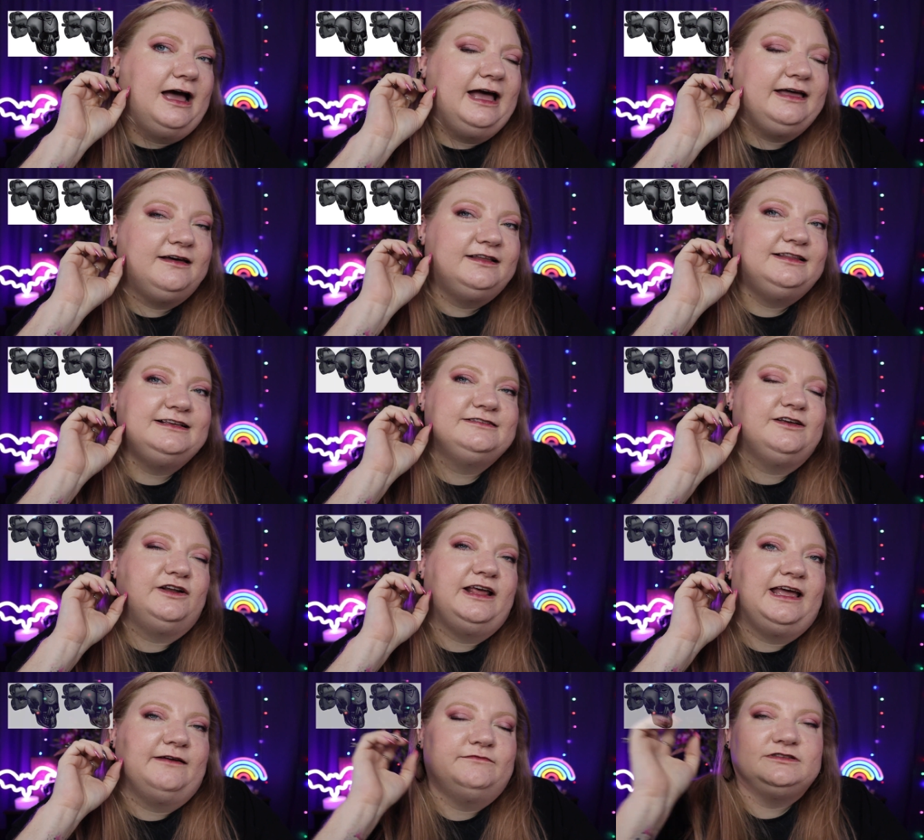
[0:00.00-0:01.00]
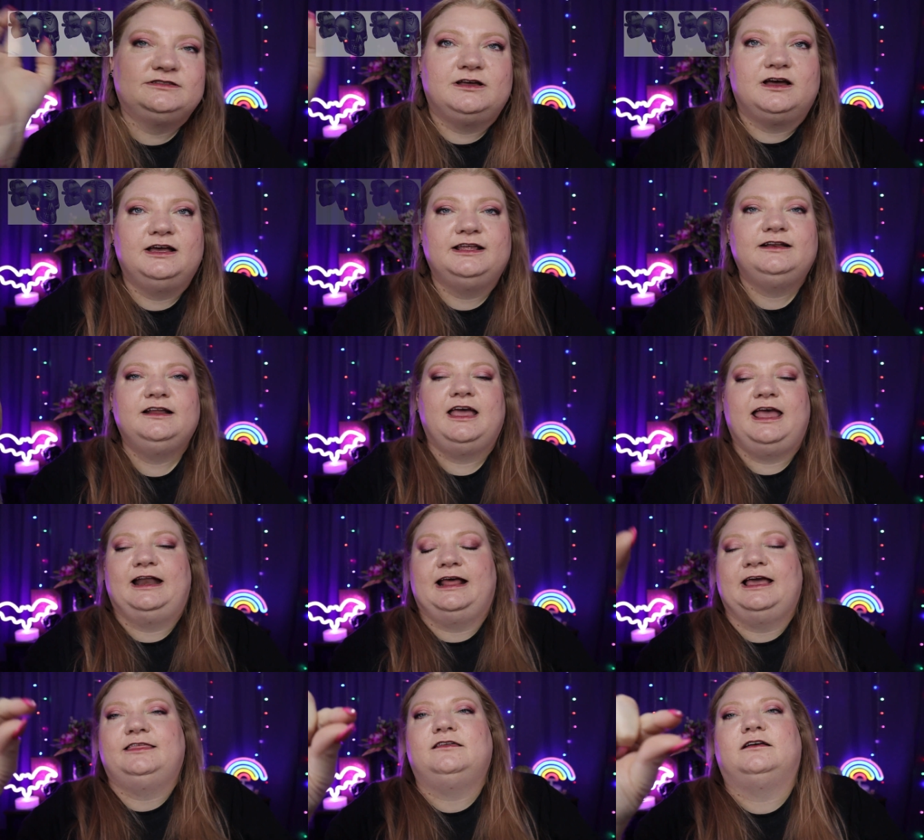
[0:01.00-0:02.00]
I got these on Amazon
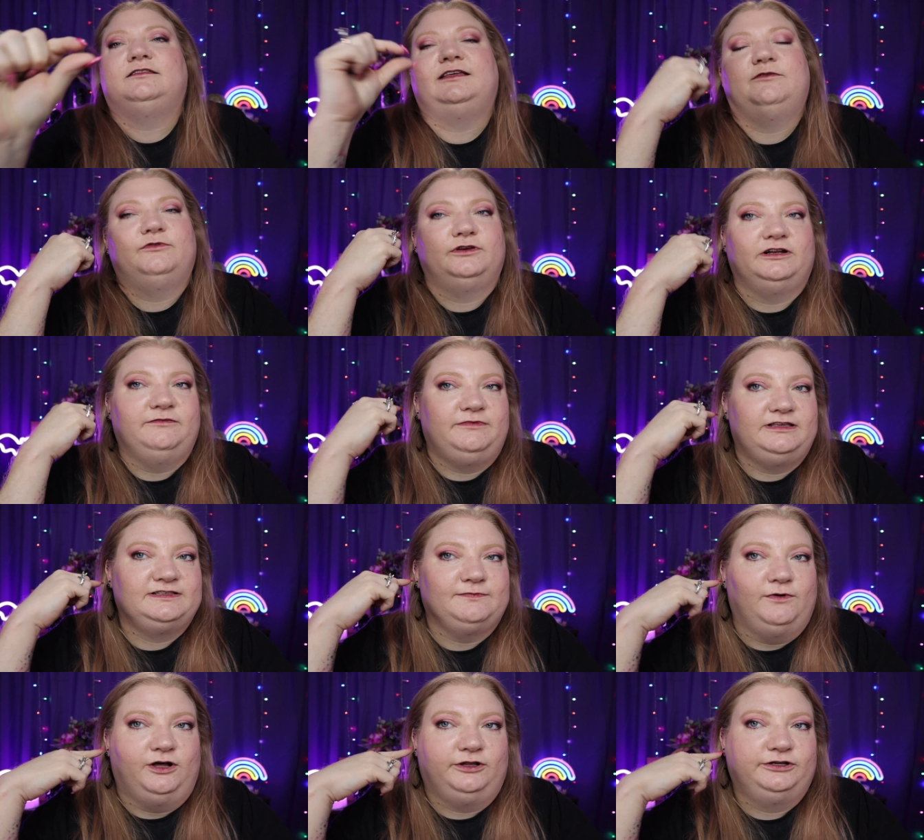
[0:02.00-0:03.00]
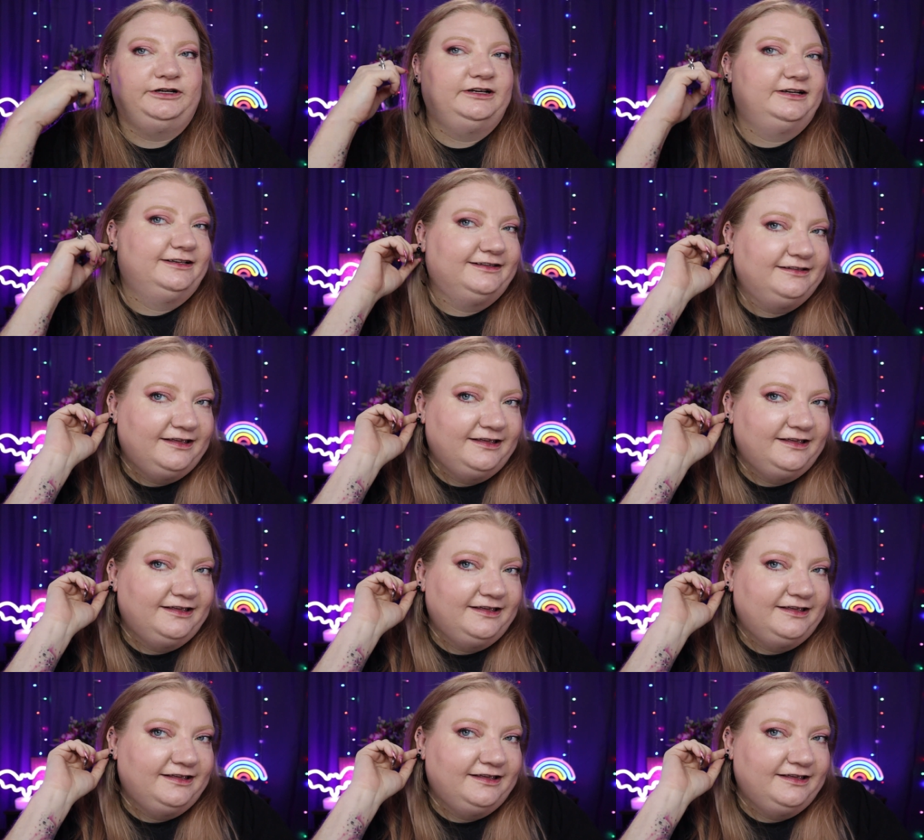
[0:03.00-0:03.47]
and I thought they were gonna be smaller